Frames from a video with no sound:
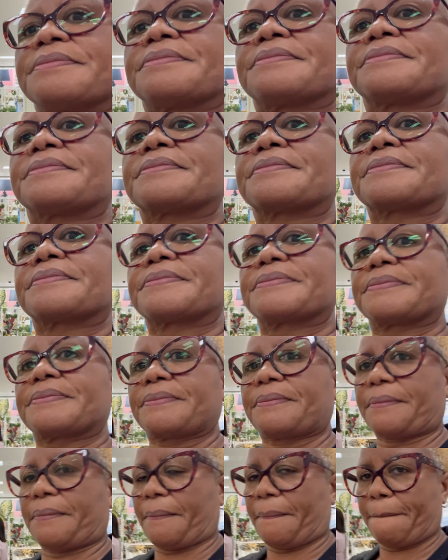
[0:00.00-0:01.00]

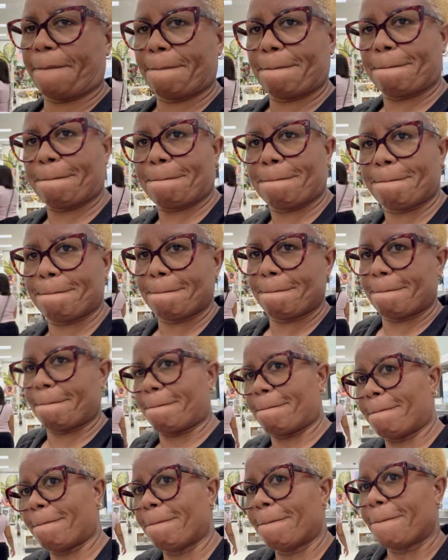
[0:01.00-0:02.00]

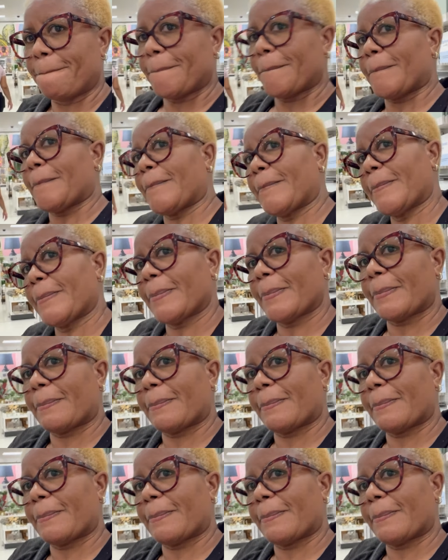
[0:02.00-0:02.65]
(no one is talking)